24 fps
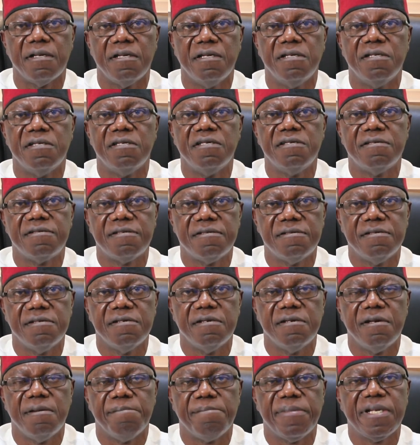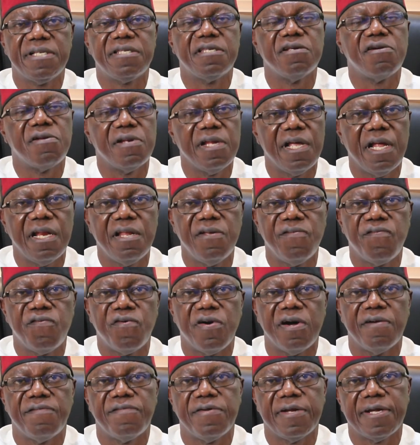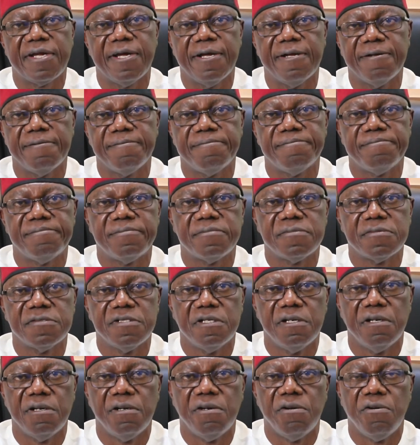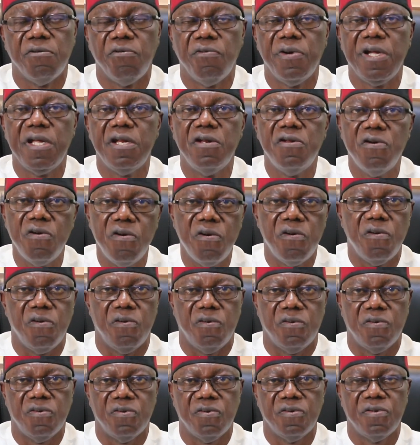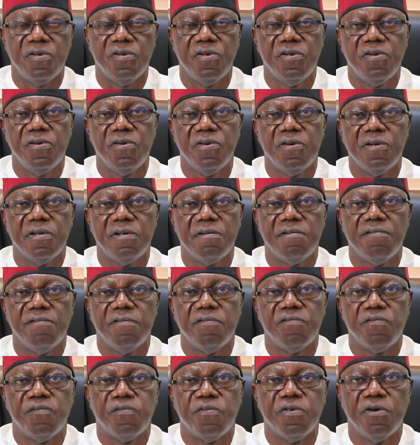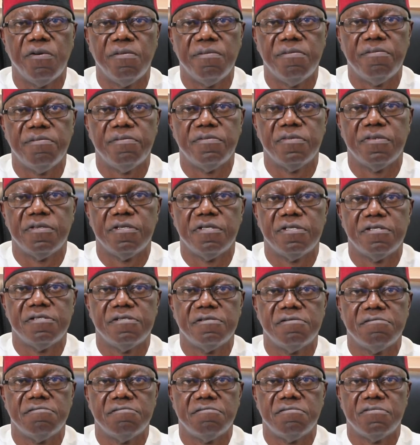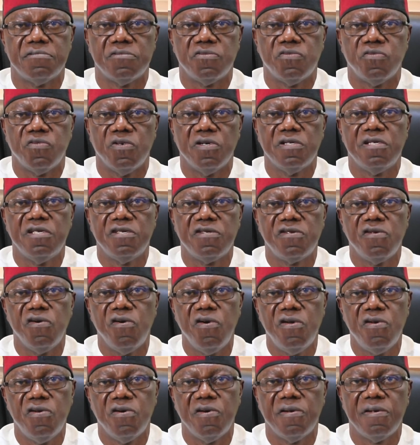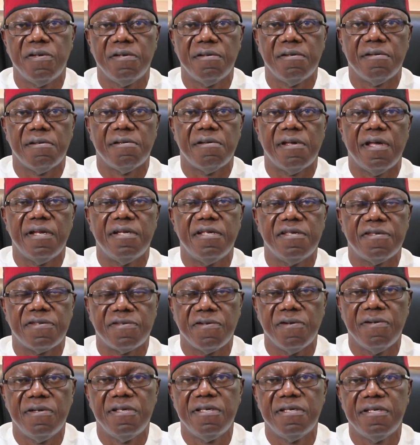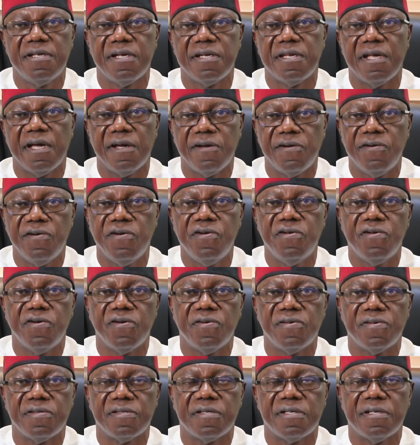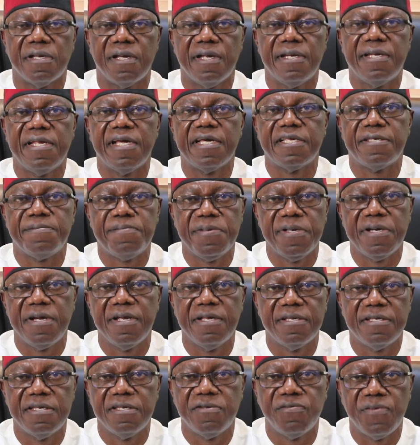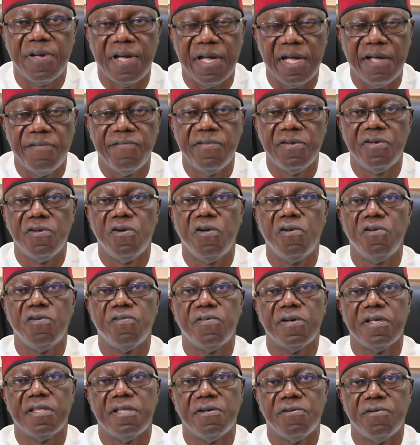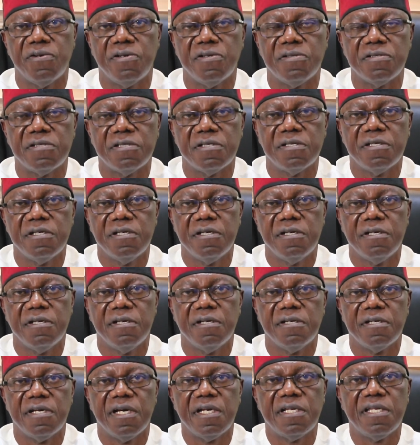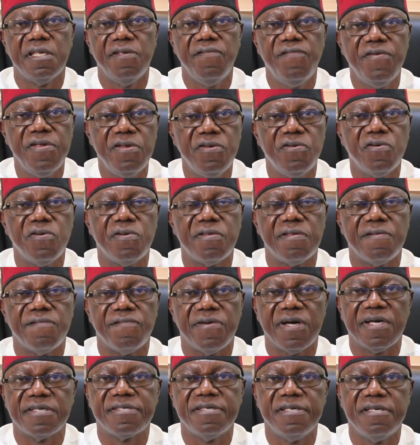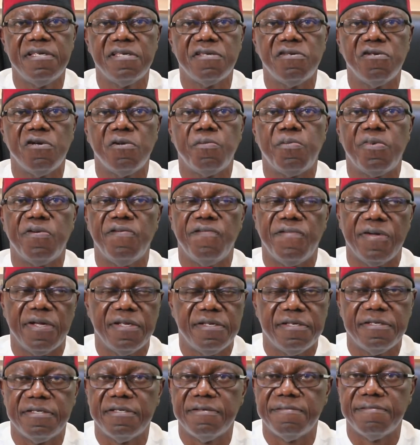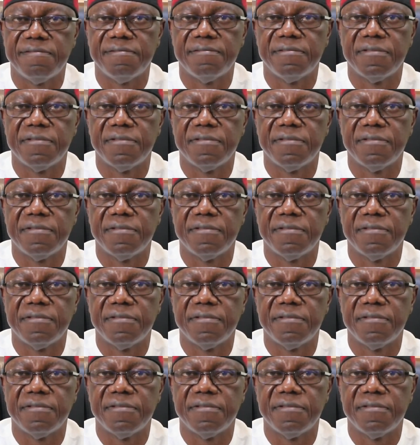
In this, particularly for Africa, we know from what is going on and the studies that are going on and the experiences we are having all over the world that even though the vaccine is not preventative,